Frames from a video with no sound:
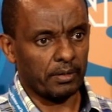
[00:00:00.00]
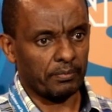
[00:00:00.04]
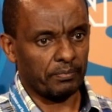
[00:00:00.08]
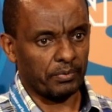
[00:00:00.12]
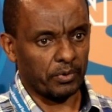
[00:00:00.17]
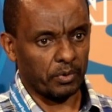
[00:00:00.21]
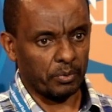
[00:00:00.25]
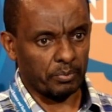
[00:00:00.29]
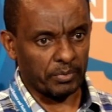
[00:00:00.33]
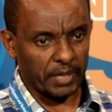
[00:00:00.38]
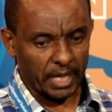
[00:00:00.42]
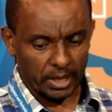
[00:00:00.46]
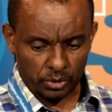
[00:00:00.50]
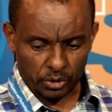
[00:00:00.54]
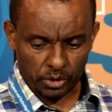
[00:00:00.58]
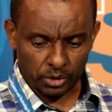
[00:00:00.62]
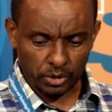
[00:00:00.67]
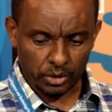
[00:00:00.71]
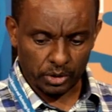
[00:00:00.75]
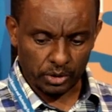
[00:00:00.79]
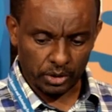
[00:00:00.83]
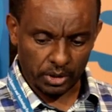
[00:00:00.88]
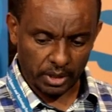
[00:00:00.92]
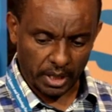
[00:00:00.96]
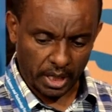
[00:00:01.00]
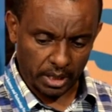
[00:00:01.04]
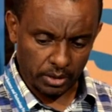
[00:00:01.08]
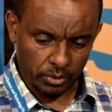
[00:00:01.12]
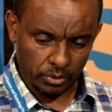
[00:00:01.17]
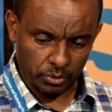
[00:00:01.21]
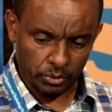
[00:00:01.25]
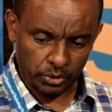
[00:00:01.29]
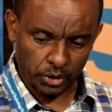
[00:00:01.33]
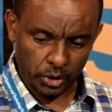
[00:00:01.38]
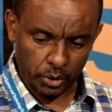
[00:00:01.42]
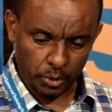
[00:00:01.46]
from the
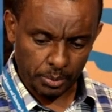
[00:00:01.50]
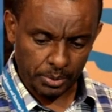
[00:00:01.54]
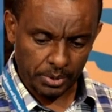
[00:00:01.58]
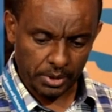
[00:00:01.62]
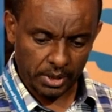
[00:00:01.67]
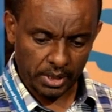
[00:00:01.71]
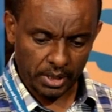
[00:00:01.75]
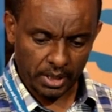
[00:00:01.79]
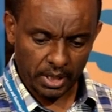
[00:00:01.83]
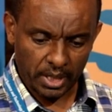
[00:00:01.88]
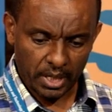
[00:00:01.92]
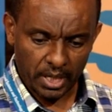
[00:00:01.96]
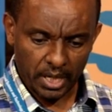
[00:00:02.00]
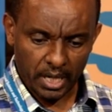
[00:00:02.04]
nanotubes.